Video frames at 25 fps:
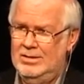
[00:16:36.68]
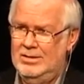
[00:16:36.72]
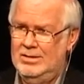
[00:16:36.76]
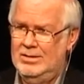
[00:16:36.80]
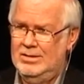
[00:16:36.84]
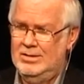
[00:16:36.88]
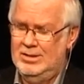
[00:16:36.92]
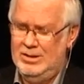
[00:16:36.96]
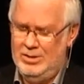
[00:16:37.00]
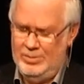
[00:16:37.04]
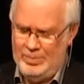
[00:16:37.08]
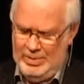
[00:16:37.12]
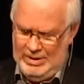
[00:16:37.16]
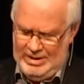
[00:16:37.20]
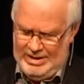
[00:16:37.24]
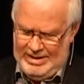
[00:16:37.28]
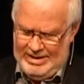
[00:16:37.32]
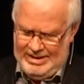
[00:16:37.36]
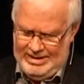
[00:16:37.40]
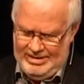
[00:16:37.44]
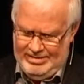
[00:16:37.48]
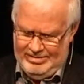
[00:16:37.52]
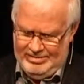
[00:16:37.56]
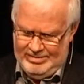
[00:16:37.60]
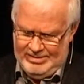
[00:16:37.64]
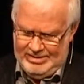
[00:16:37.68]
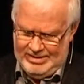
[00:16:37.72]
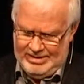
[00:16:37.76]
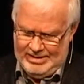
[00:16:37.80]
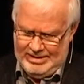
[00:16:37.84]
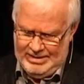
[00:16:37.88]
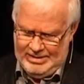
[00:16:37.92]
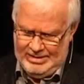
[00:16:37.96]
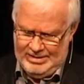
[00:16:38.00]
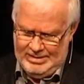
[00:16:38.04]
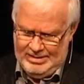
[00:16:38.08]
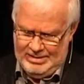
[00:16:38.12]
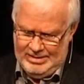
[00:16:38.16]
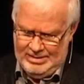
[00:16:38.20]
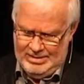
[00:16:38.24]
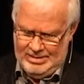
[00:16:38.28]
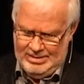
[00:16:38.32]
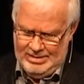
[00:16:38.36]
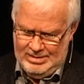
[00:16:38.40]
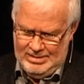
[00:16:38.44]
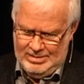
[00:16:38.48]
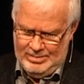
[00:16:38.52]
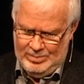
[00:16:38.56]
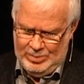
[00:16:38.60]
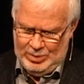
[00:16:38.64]
who believes that
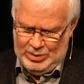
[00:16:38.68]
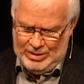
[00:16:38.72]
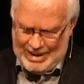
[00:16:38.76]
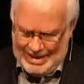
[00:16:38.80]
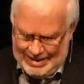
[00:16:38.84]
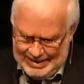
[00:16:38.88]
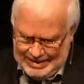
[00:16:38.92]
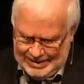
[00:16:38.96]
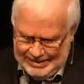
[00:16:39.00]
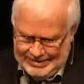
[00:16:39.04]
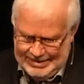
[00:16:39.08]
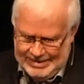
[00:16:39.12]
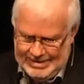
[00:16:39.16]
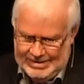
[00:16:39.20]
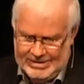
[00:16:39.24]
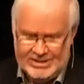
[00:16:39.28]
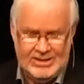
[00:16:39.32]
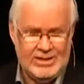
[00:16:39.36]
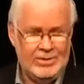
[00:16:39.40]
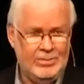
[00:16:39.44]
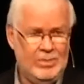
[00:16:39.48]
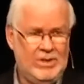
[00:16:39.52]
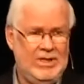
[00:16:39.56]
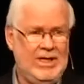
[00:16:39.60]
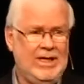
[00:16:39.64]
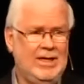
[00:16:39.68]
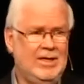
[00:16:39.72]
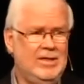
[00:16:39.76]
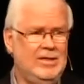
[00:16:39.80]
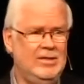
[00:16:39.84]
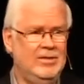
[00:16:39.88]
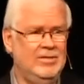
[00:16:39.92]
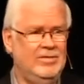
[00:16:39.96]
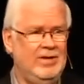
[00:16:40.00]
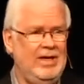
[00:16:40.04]
morality is subjective?